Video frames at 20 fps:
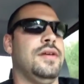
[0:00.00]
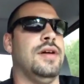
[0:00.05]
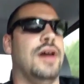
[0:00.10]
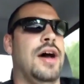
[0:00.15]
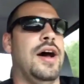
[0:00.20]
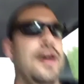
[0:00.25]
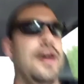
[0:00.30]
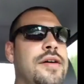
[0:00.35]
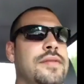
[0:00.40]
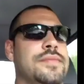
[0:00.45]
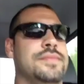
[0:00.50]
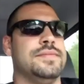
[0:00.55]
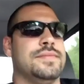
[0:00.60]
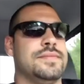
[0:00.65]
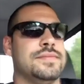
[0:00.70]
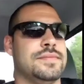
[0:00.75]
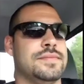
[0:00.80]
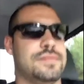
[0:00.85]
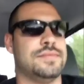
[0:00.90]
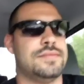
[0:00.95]
All
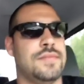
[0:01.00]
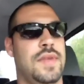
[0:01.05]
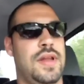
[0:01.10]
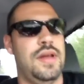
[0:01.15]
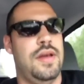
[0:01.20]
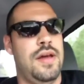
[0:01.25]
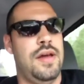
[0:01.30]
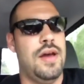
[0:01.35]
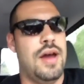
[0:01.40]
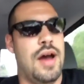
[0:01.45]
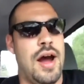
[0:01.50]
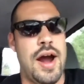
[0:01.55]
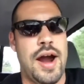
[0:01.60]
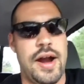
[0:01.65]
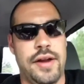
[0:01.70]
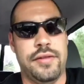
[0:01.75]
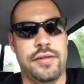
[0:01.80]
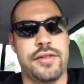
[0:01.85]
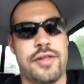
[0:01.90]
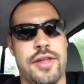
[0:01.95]

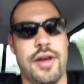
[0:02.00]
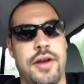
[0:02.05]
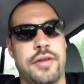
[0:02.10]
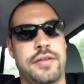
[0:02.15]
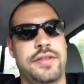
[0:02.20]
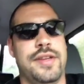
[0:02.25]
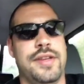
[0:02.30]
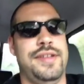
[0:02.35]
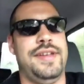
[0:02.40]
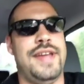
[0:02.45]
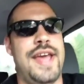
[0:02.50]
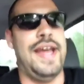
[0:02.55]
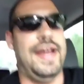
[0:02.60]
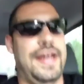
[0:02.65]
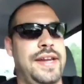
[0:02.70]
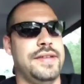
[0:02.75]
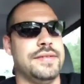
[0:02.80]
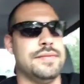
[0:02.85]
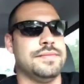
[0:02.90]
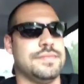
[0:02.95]
right, so to
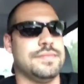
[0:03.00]
date,